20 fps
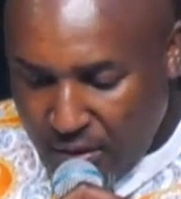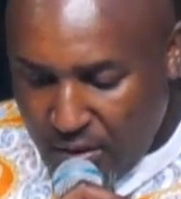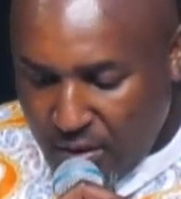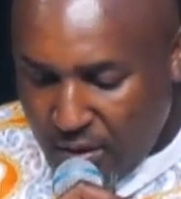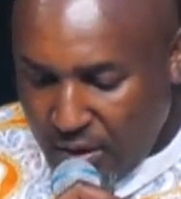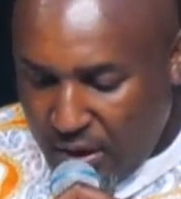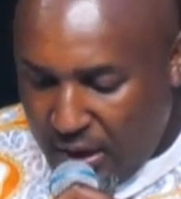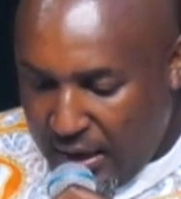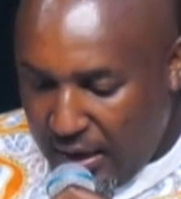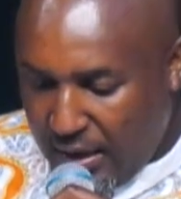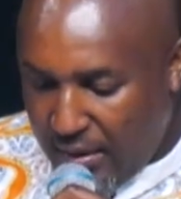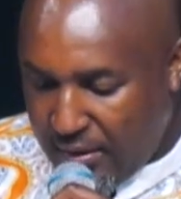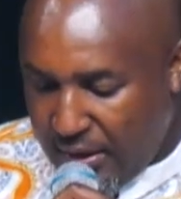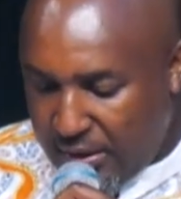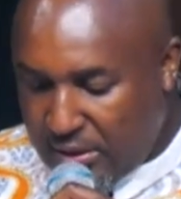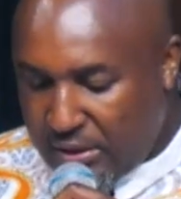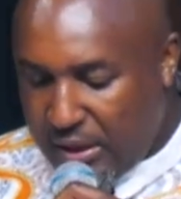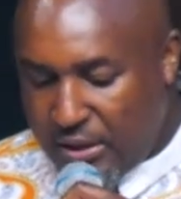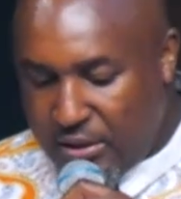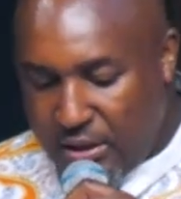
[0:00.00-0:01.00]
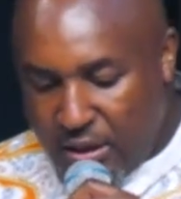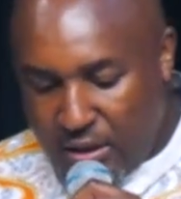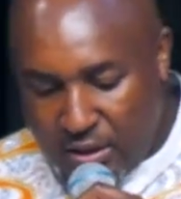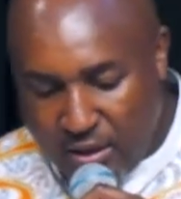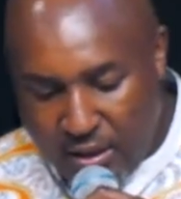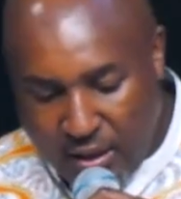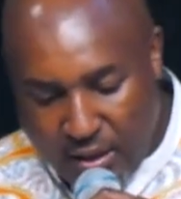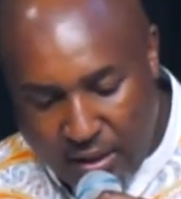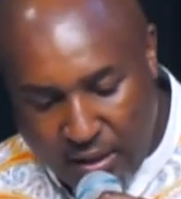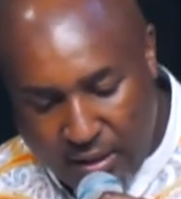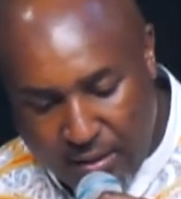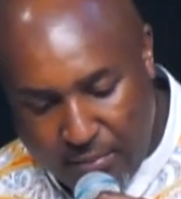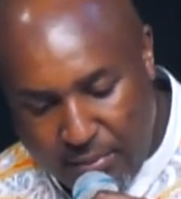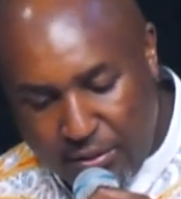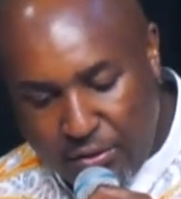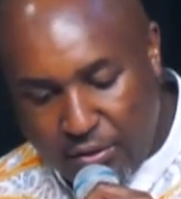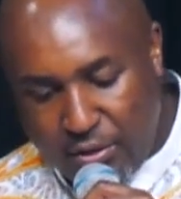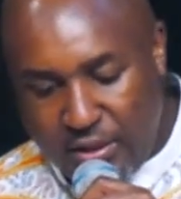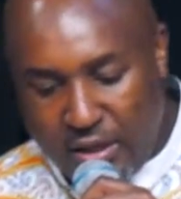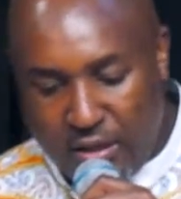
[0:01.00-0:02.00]
Let's start in
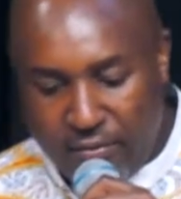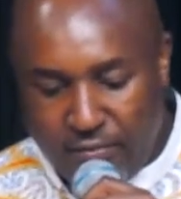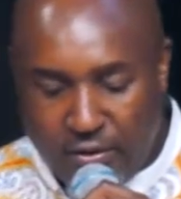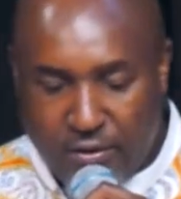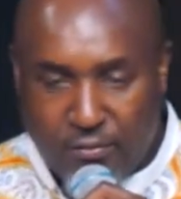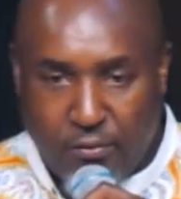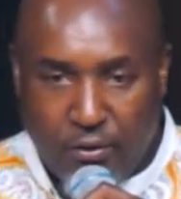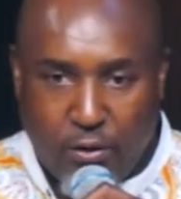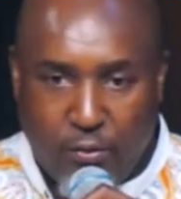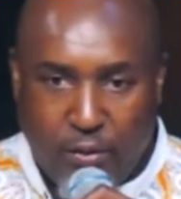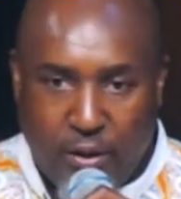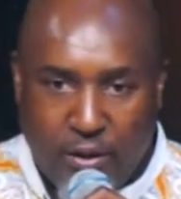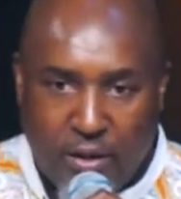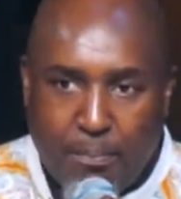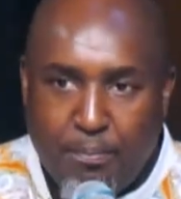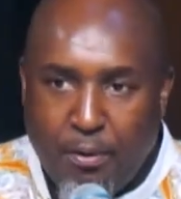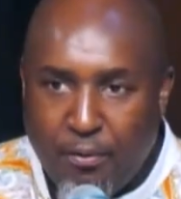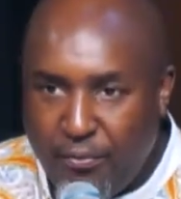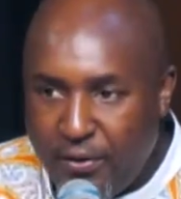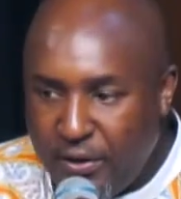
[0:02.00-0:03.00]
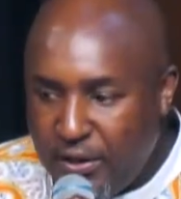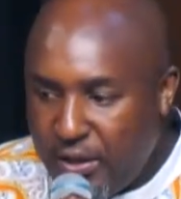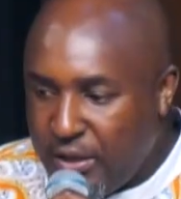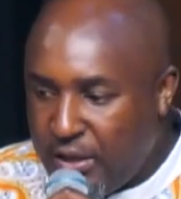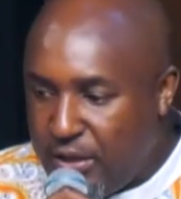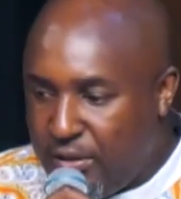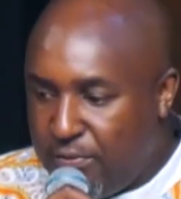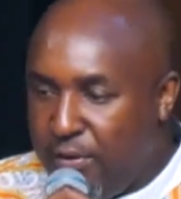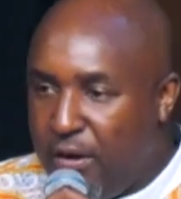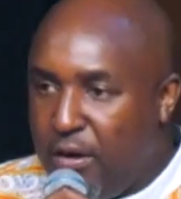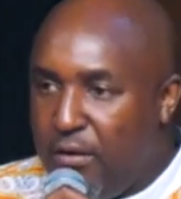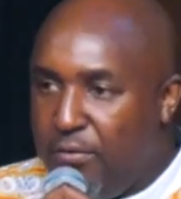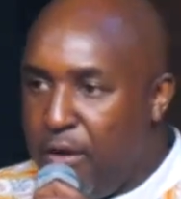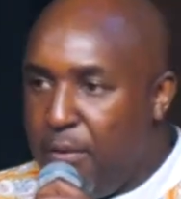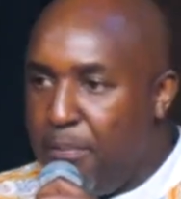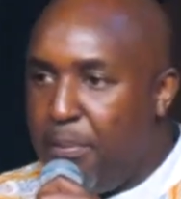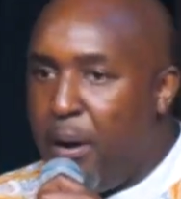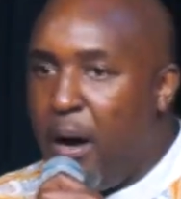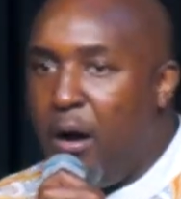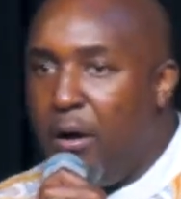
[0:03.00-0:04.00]
Matthew 10, verse 41. The prophetic is very, very
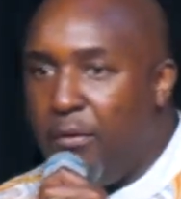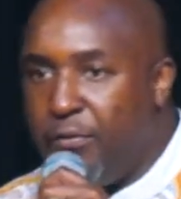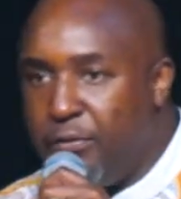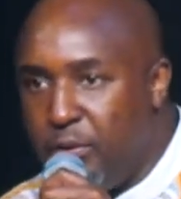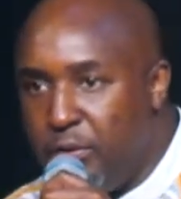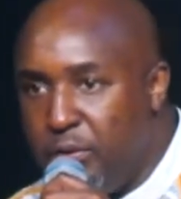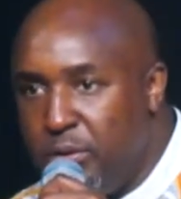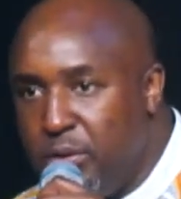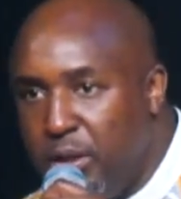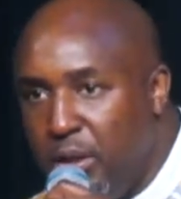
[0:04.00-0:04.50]
powerful.